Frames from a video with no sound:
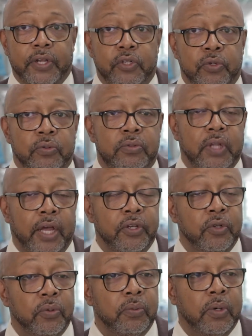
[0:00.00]

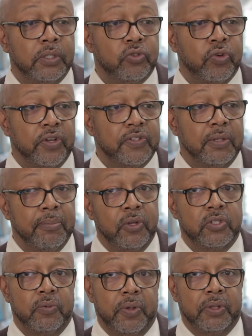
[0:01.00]
do trust that
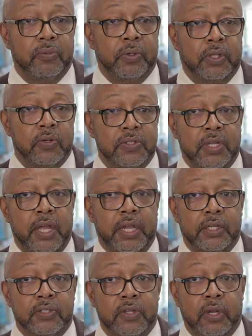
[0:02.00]
most of what they're
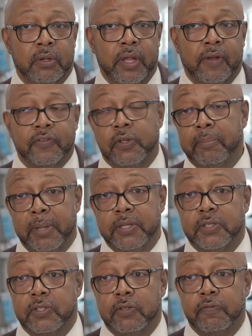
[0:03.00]
saying is going to have some
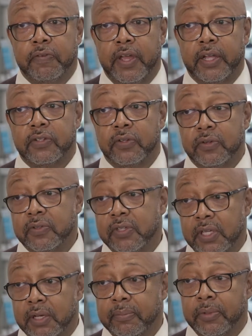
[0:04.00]
basis in fact. So there's
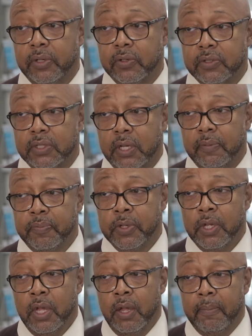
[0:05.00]
them. There's
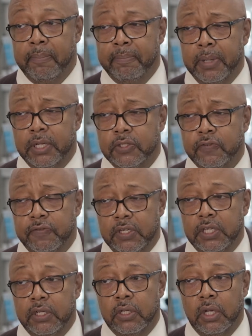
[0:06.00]

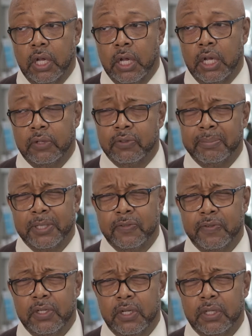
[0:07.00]
BuzzFeed. Was it
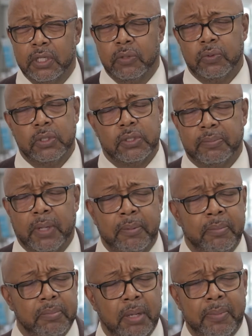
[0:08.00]
BuzzFeed? I think it was.
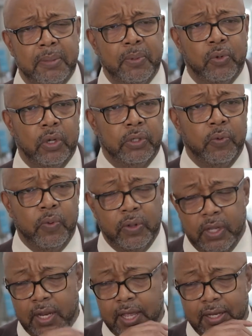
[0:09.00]
I may be wrong.
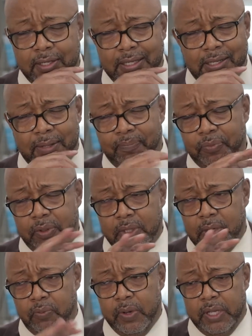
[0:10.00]
They had
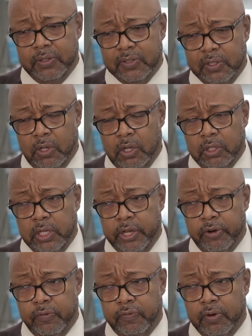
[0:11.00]
they ran this long
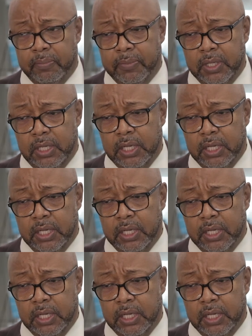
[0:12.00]
letter from